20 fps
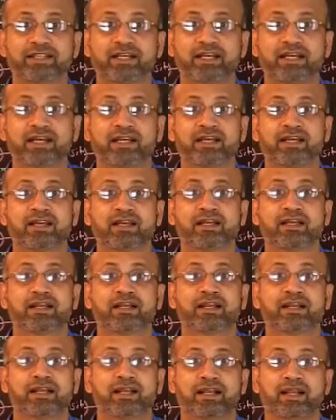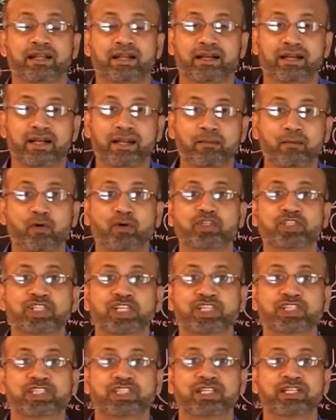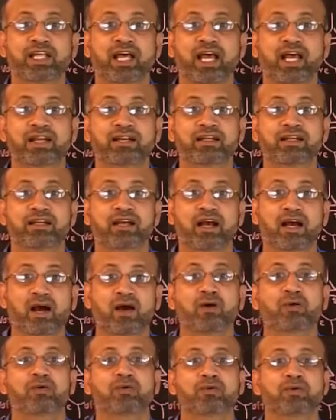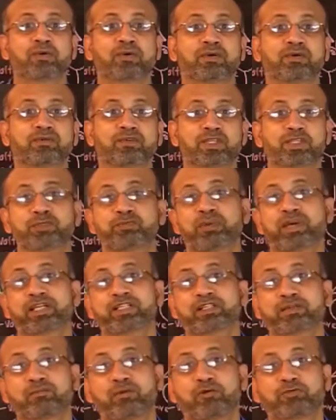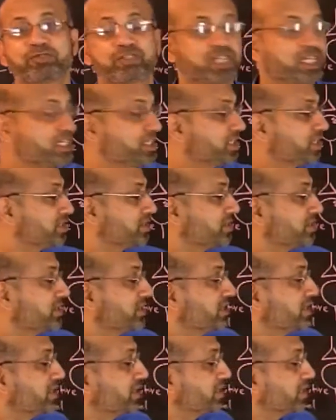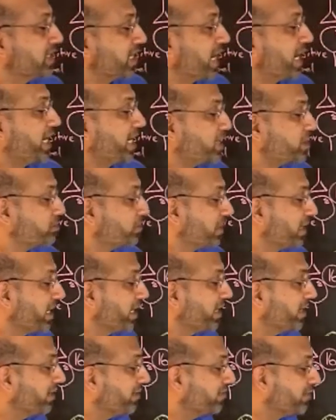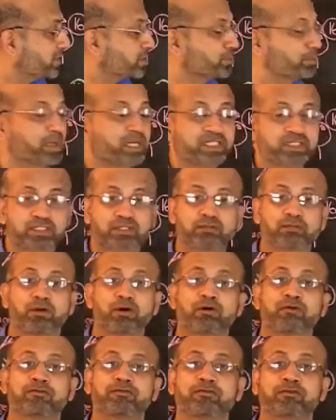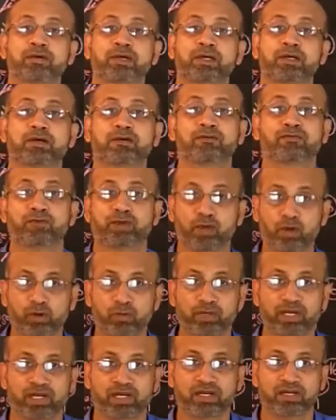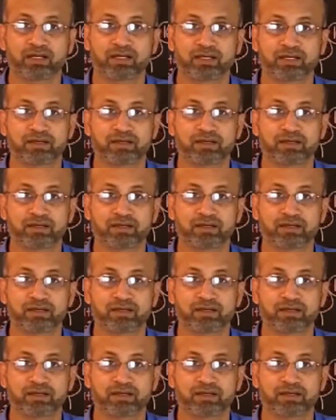is a demonstration that how the spectrum of changes can explain the spectrum of phenomena.